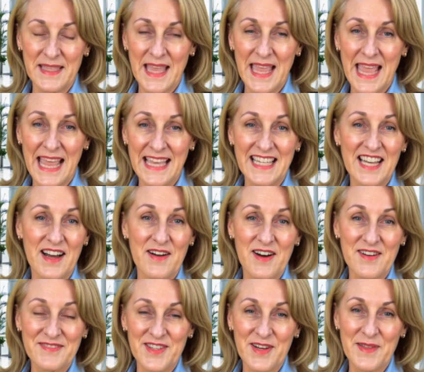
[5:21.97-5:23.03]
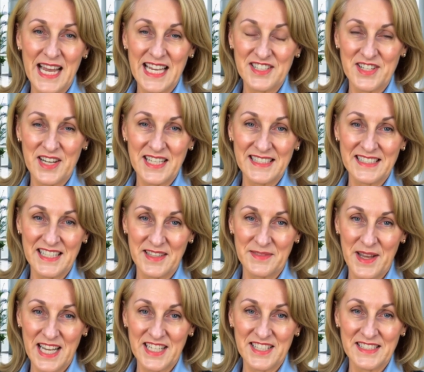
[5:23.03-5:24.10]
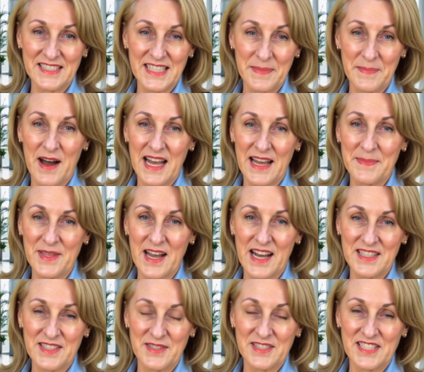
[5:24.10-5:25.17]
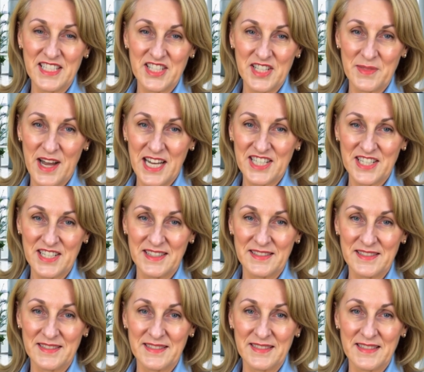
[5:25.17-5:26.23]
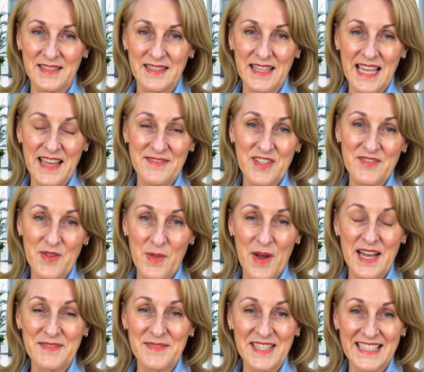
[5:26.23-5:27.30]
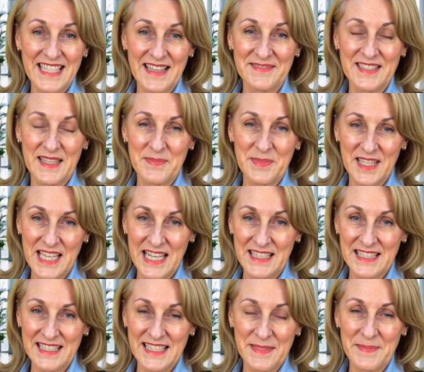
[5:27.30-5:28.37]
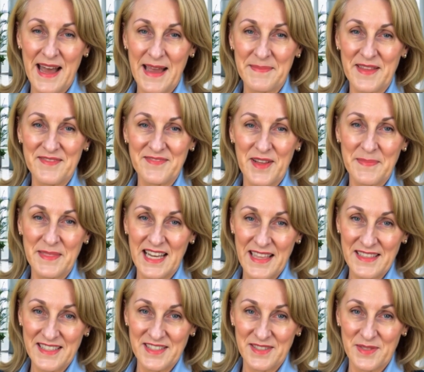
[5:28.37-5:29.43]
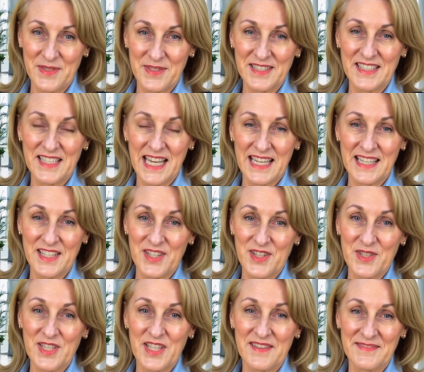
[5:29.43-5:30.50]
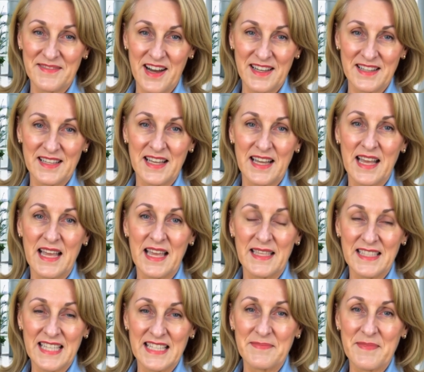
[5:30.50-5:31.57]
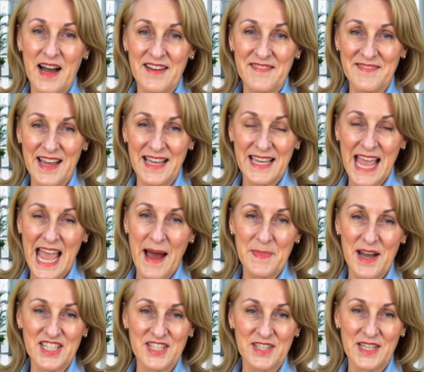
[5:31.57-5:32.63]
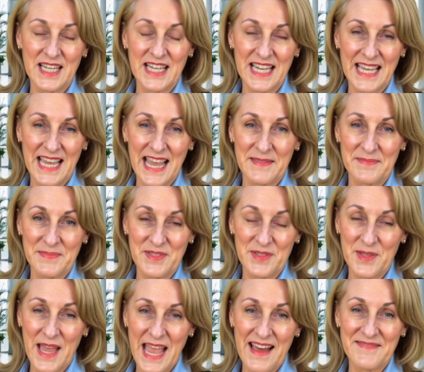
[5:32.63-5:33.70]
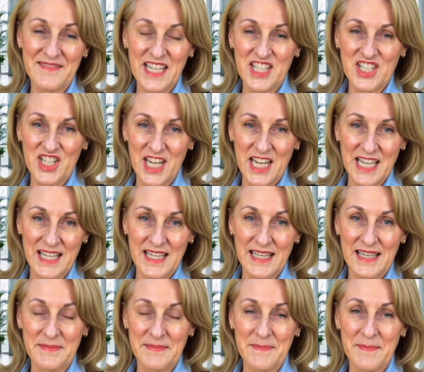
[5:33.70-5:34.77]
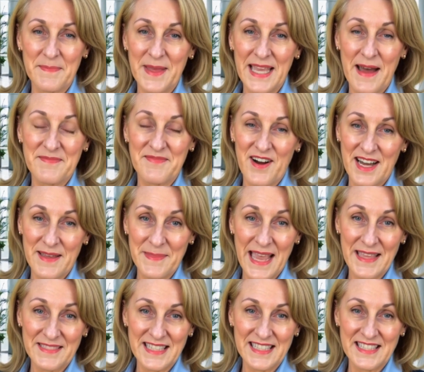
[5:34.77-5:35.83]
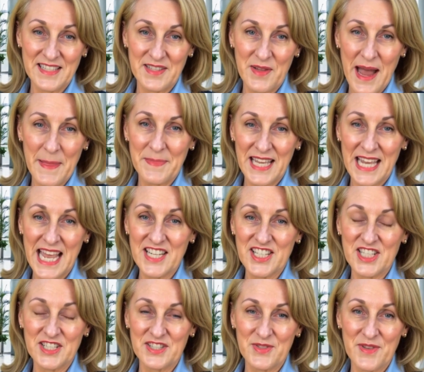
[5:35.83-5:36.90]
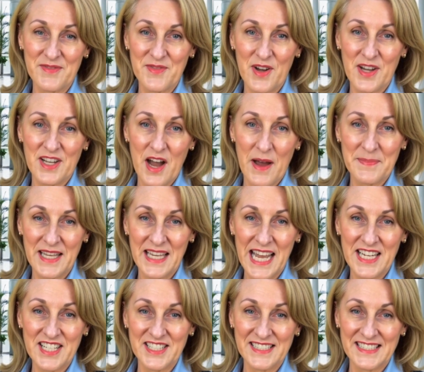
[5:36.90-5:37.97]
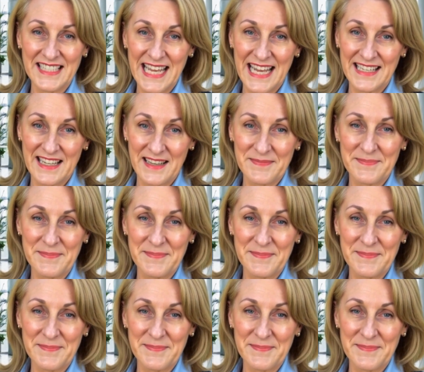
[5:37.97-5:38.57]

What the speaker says: And here are a few extra considerations that might apply to your situation. If you've already received some redundancy payment from another source, like a union fund, this might affect how much you can claim through FEG. Be upfront about this in your application to avoid complications later.